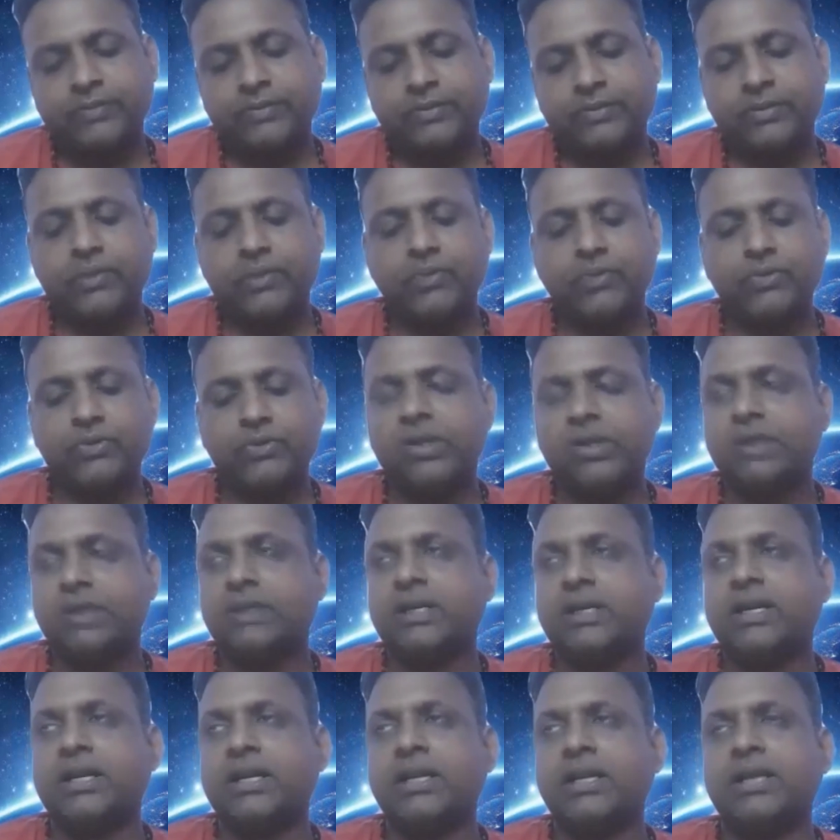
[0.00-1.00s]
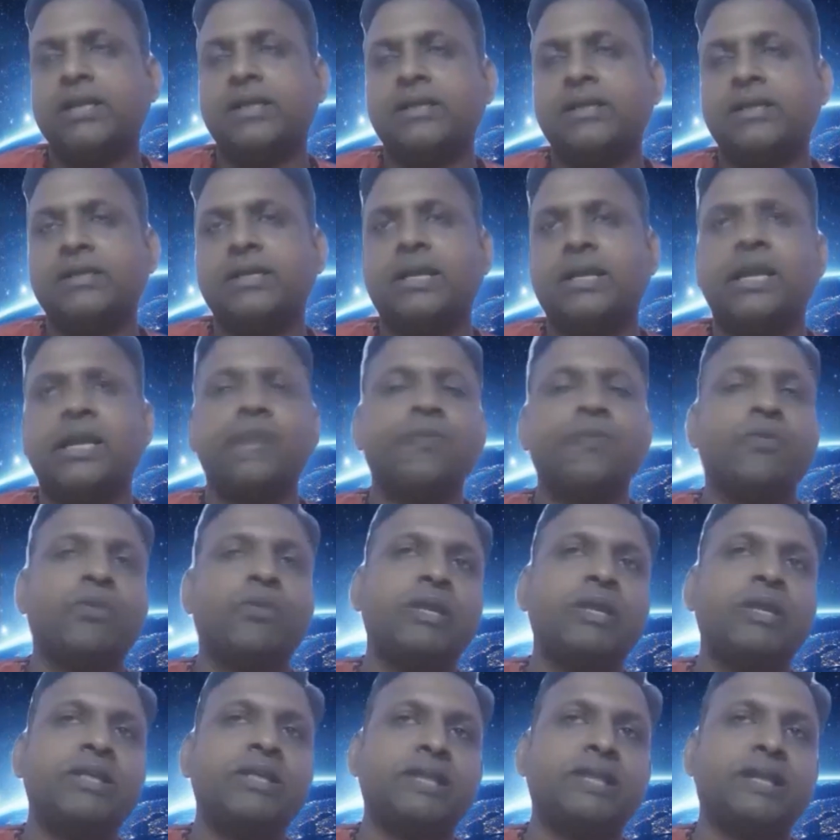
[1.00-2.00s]
No, you should not tell, sir, I am
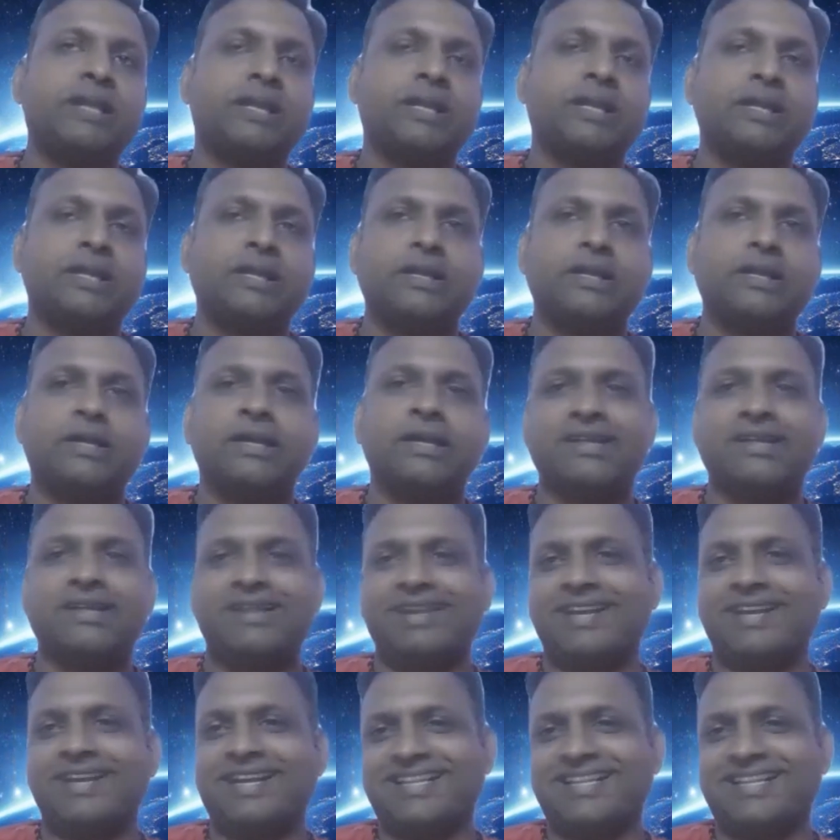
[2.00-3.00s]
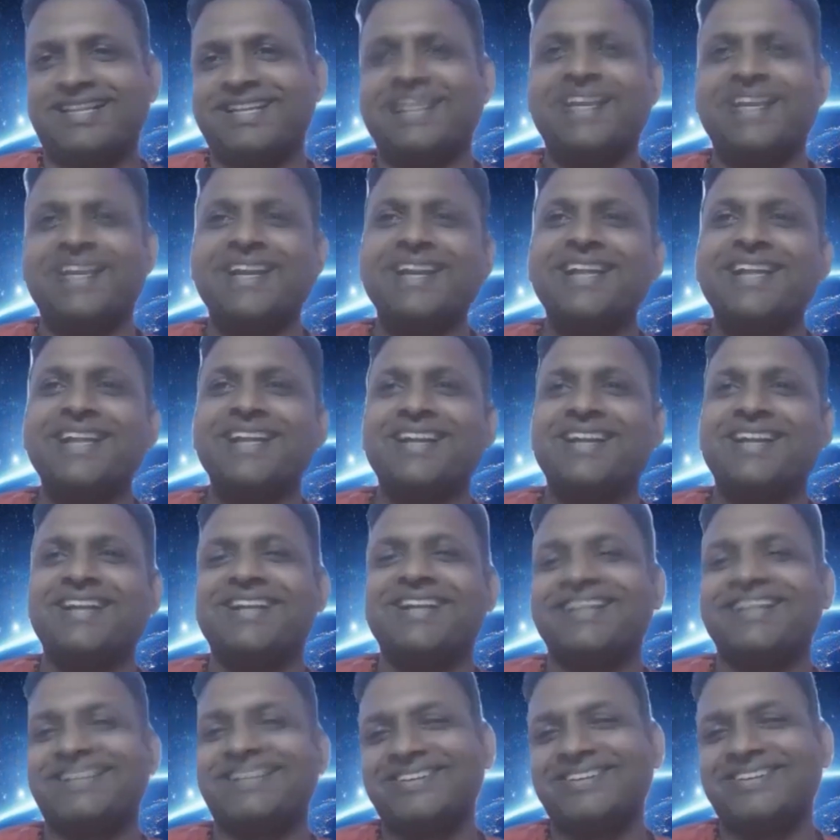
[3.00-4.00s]
only child. Like that, no?
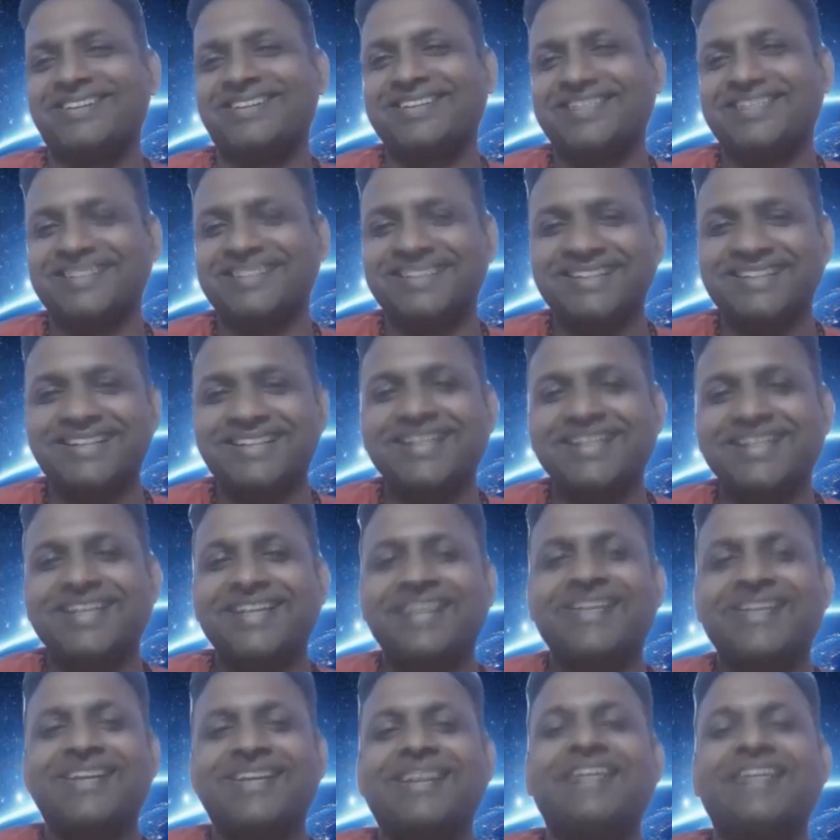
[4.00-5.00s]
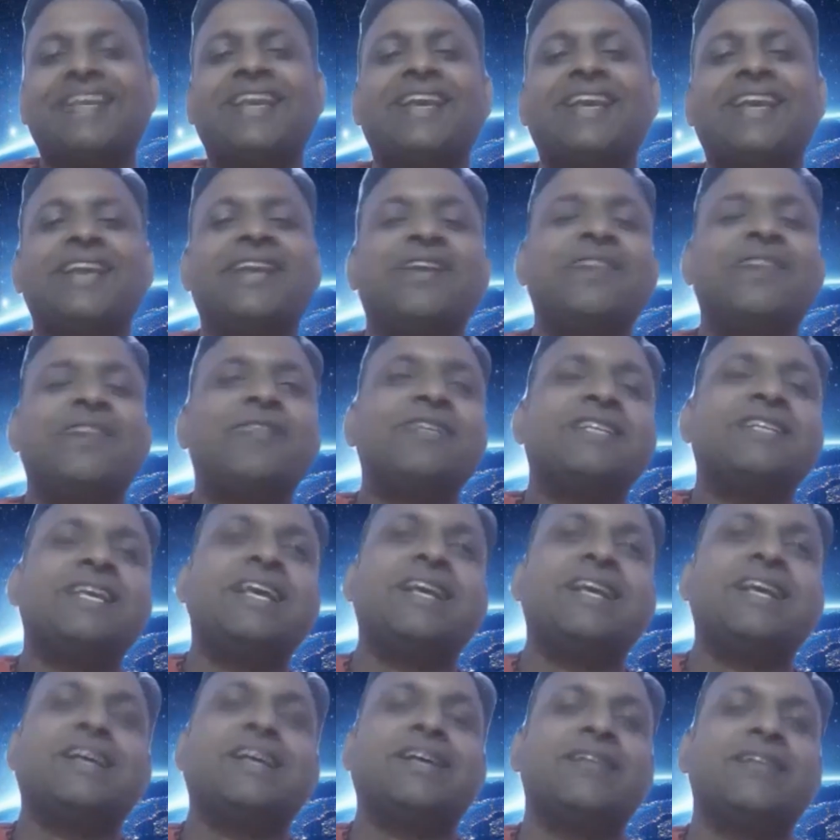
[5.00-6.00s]
Okay. If you
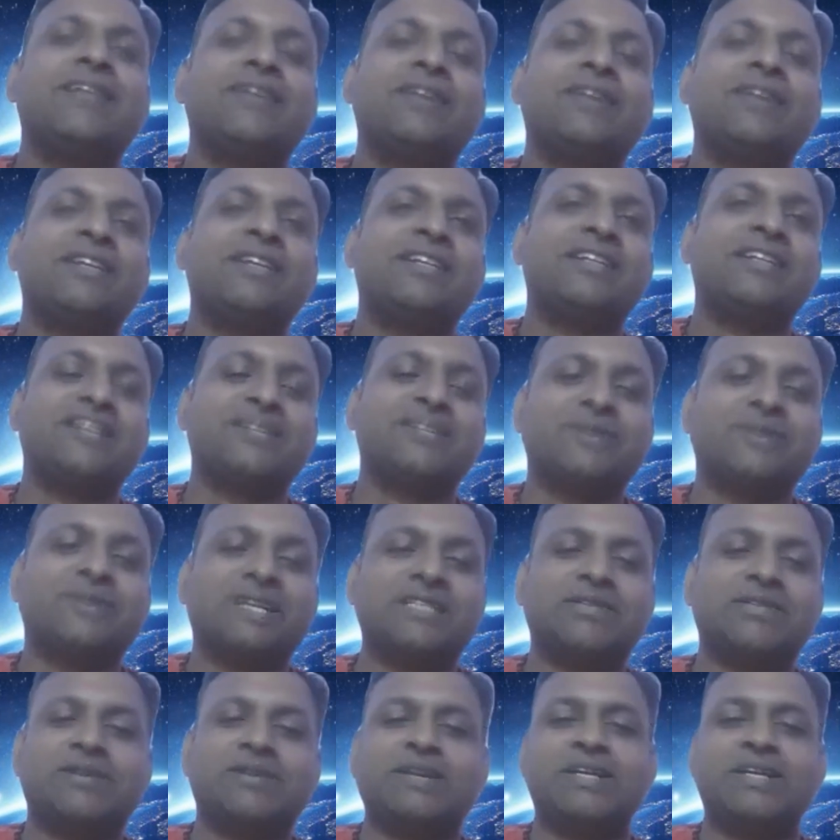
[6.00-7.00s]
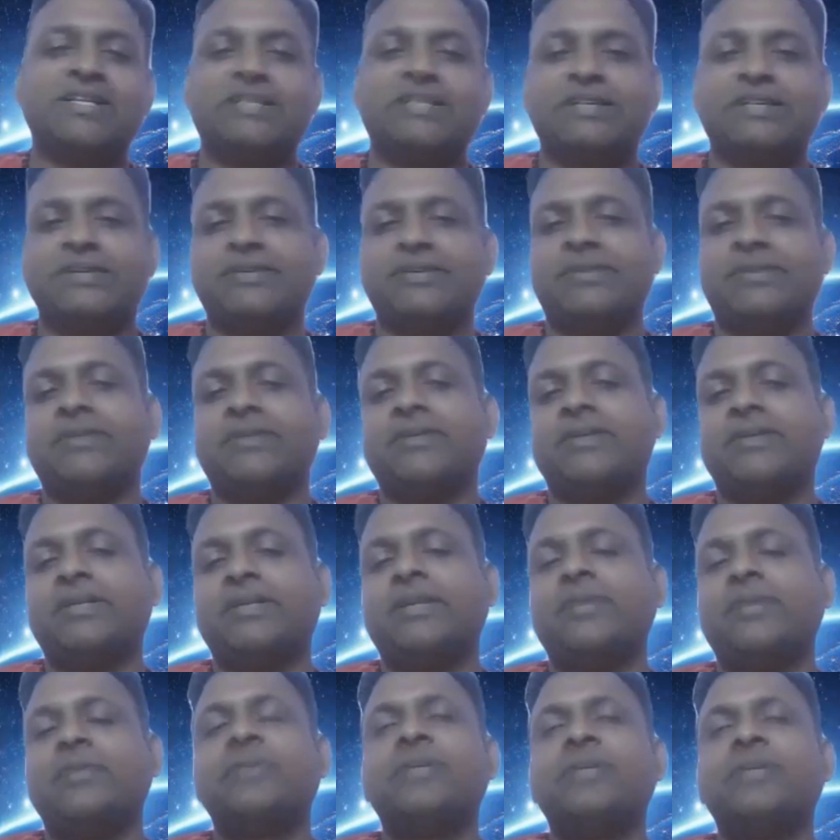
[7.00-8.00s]
say, for that, there is no explanation.
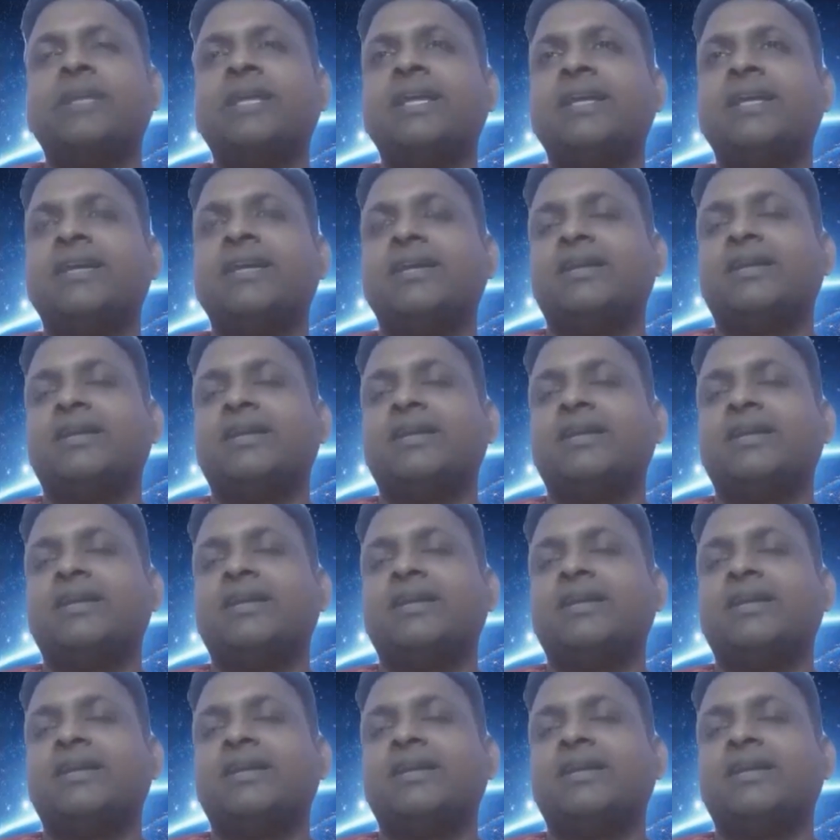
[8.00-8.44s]
Okay. Usually?